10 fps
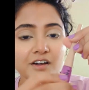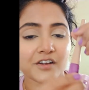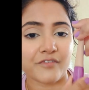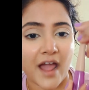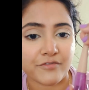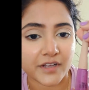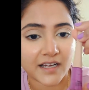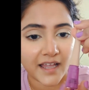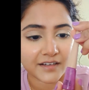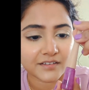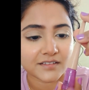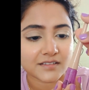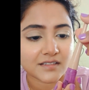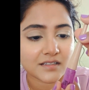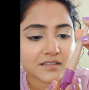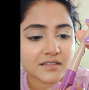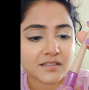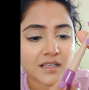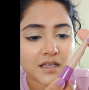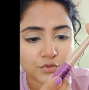A graphic liner, this is
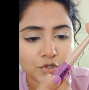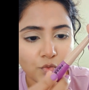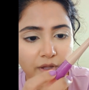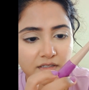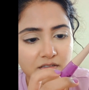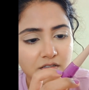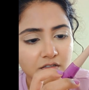Studio West.